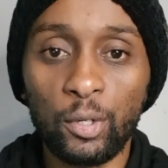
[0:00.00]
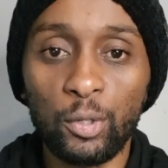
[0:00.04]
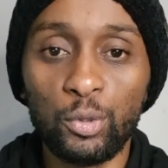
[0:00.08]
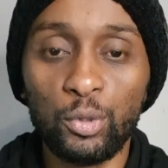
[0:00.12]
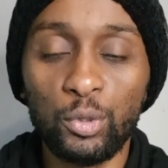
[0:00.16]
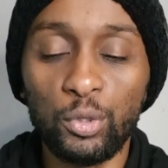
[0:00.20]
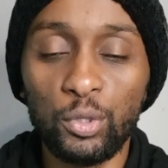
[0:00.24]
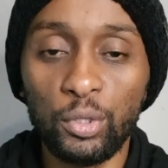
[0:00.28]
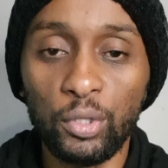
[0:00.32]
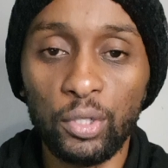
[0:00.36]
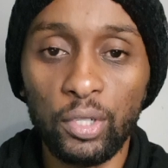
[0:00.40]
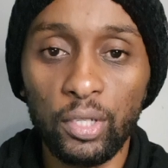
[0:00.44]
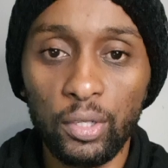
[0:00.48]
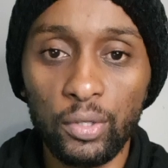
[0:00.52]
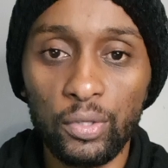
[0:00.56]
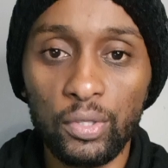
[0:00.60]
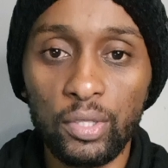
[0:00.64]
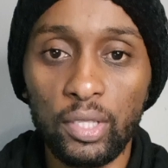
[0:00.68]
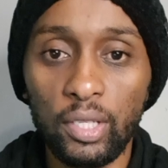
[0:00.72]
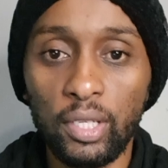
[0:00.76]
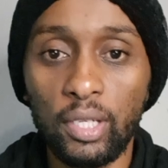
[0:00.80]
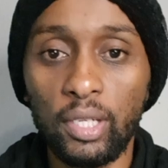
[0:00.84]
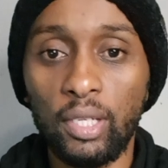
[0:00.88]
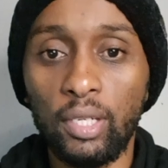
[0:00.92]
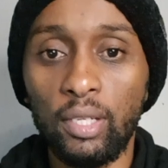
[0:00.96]
tutorials,
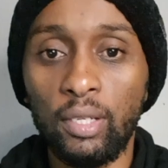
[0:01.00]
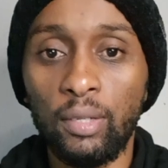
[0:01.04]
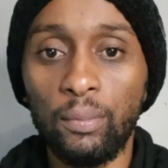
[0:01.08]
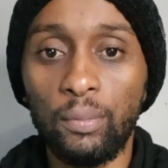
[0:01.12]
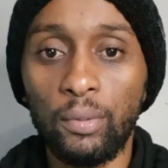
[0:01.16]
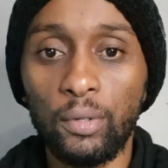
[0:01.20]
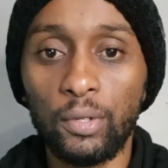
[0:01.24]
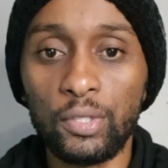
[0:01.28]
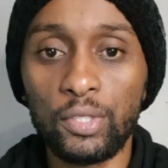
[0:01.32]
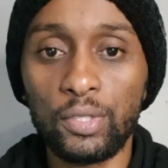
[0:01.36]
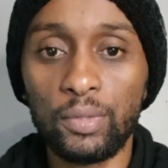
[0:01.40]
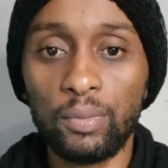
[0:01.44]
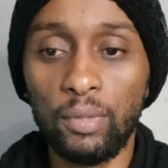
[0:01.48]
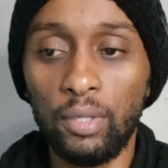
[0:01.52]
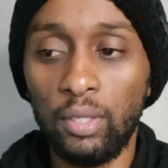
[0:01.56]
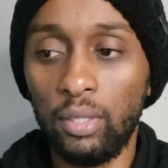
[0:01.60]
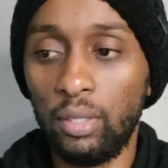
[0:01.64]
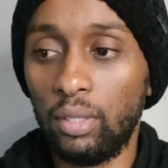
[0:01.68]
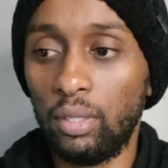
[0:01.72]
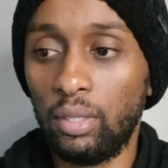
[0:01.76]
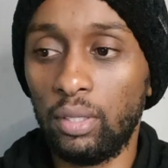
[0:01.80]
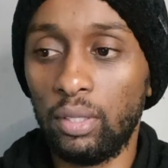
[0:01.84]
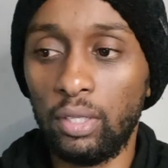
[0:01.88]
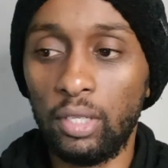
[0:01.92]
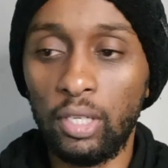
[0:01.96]
they can inbox me
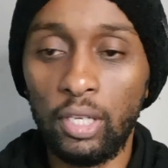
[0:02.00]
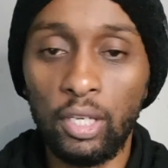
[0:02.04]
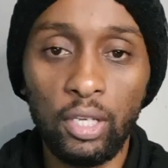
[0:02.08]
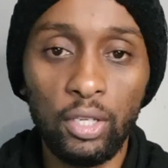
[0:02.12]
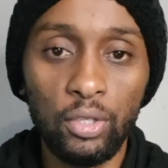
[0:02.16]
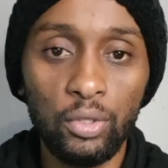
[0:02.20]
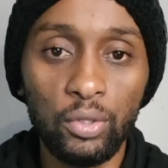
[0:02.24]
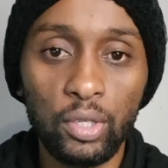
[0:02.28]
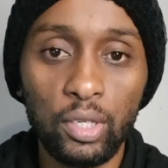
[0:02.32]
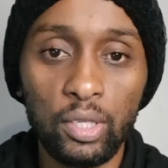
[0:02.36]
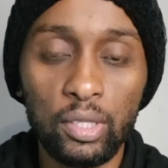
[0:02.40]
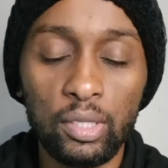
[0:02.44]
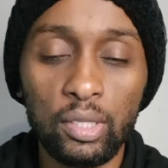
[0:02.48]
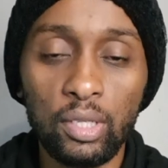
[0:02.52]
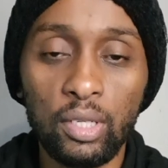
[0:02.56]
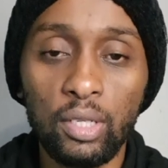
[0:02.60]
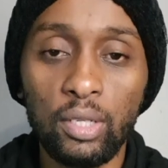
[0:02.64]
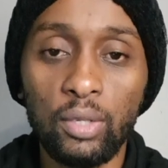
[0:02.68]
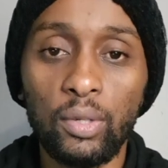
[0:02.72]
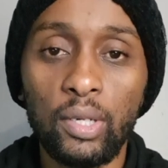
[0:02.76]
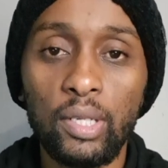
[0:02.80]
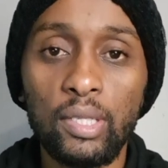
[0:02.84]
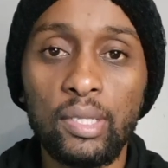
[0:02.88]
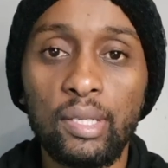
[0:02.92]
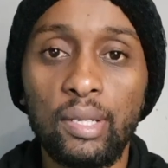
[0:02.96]
and you can send a
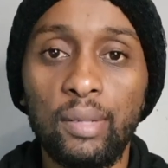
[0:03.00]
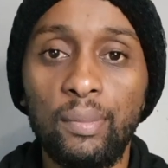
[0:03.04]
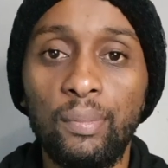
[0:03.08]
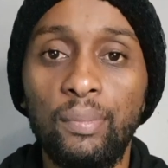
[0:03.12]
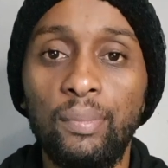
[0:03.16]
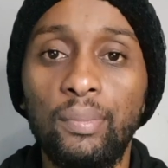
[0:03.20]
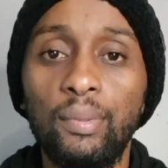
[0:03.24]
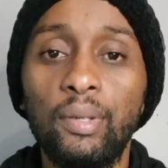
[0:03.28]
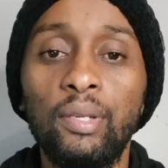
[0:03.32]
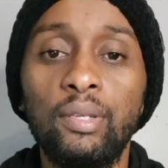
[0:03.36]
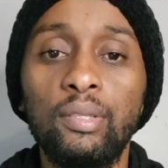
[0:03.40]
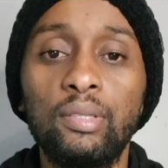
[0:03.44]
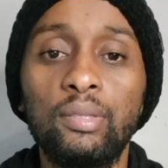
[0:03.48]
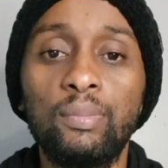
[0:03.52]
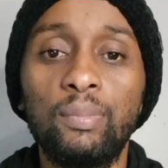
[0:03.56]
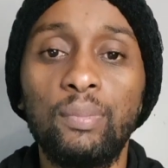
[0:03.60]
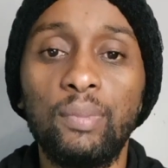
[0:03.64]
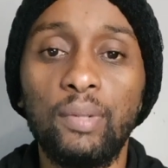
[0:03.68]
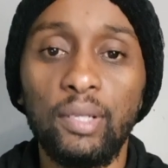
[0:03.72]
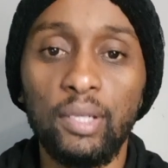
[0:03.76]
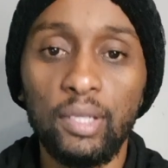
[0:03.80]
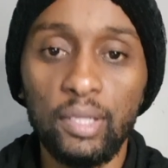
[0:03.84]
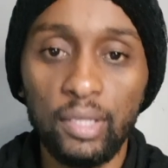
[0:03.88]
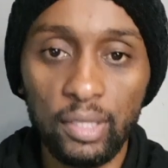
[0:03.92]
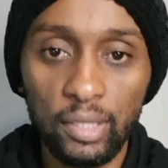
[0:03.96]
WhatsApp. And
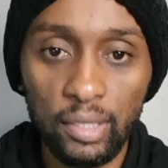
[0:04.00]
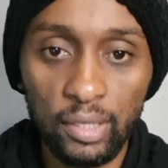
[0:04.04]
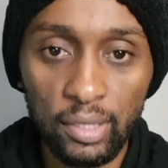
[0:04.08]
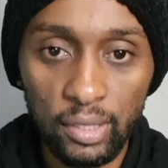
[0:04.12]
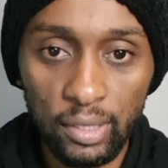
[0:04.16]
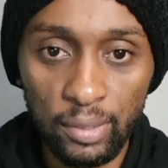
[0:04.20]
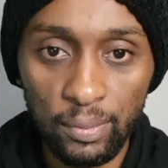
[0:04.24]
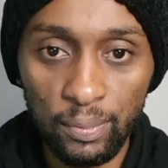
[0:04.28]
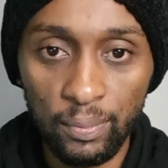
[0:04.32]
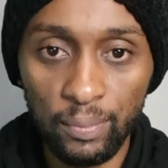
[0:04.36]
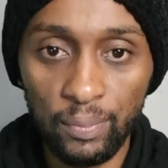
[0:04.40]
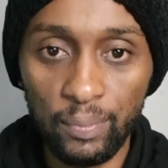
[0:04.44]
please